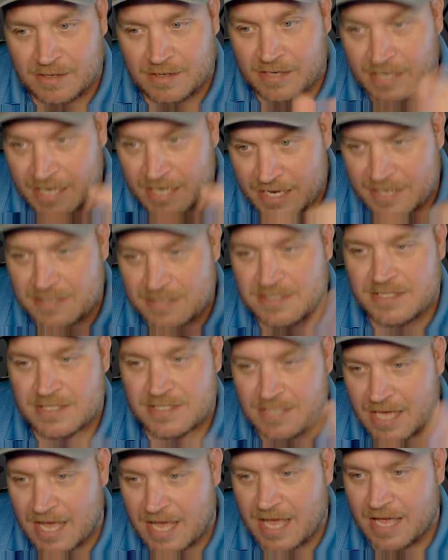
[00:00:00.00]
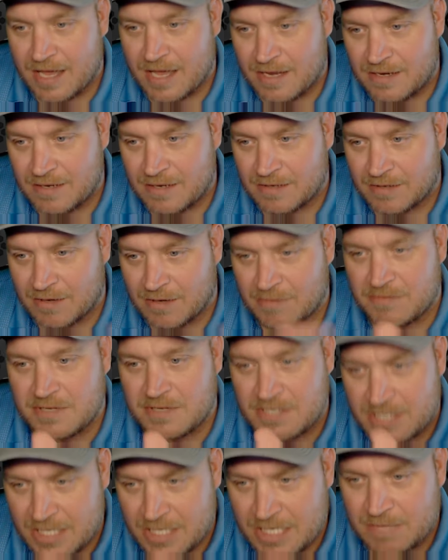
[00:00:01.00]
inside of the
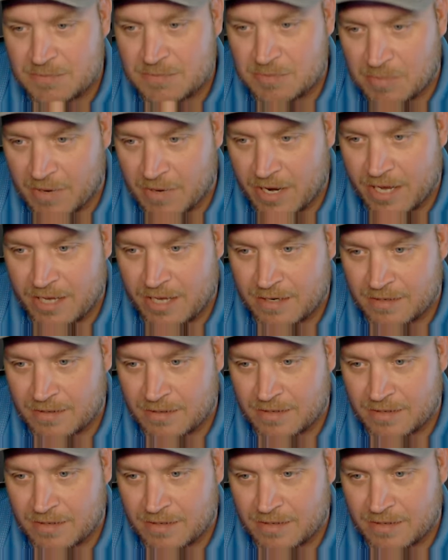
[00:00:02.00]
team's brand,